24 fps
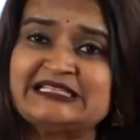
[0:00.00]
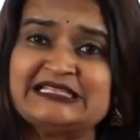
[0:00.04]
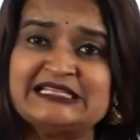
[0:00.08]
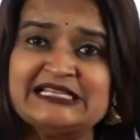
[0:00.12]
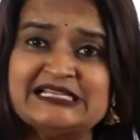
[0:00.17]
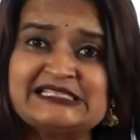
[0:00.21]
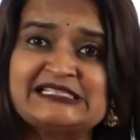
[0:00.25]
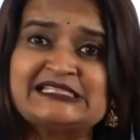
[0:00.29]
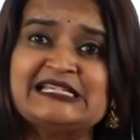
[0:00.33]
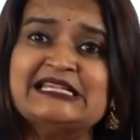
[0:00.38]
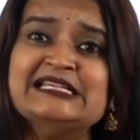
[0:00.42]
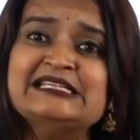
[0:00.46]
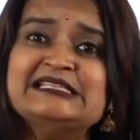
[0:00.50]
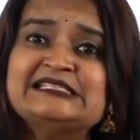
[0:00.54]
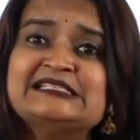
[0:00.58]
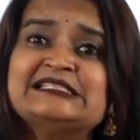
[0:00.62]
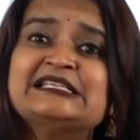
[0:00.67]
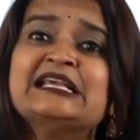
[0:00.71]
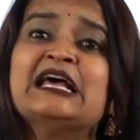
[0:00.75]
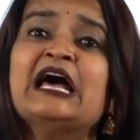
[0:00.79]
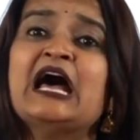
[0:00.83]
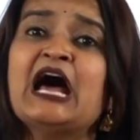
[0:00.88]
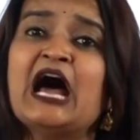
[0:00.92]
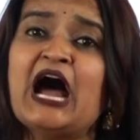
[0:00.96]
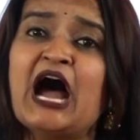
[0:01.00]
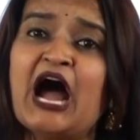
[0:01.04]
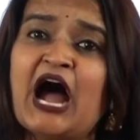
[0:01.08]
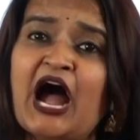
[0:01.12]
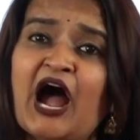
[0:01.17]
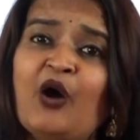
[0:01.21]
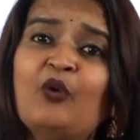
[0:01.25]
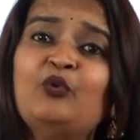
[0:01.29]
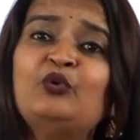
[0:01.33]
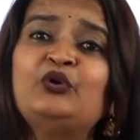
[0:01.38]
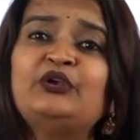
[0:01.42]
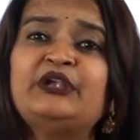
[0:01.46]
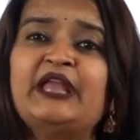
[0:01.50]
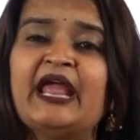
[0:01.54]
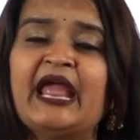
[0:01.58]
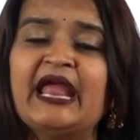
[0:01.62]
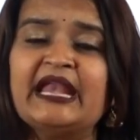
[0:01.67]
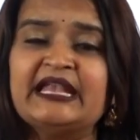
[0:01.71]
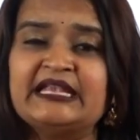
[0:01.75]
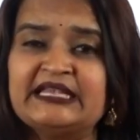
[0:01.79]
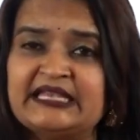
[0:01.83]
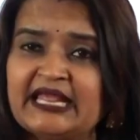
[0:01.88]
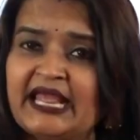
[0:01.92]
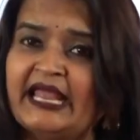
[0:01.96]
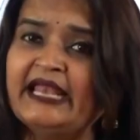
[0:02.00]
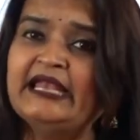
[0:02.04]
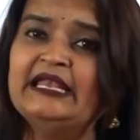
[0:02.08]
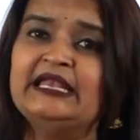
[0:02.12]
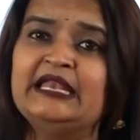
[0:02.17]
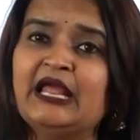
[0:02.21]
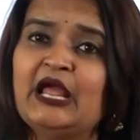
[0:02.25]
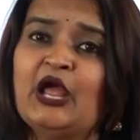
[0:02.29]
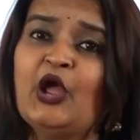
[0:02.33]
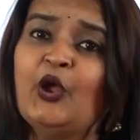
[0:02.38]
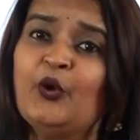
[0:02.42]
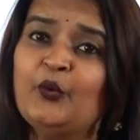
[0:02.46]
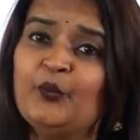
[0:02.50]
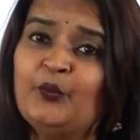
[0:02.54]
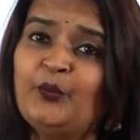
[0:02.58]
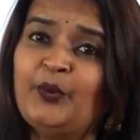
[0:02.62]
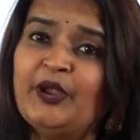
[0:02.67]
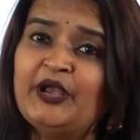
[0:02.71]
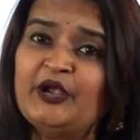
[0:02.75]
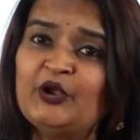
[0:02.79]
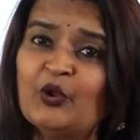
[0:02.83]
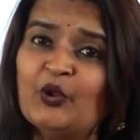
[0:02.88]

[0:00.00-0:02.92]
this is outdated. We